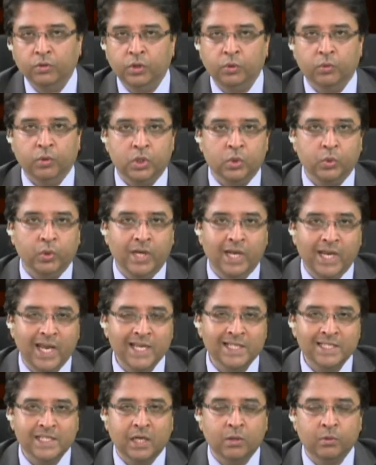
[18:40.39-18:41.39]
you were doing
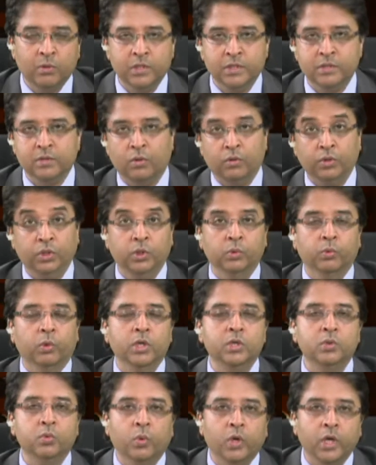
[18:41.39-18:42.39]
less hours, or you
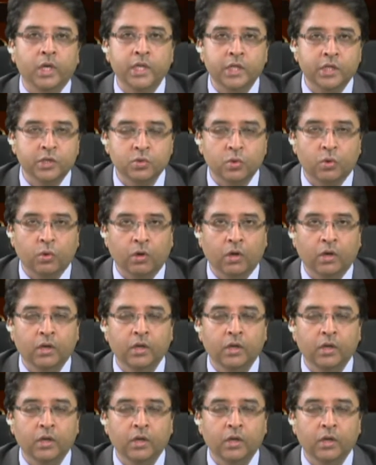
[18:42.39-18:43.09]
weren't working at all,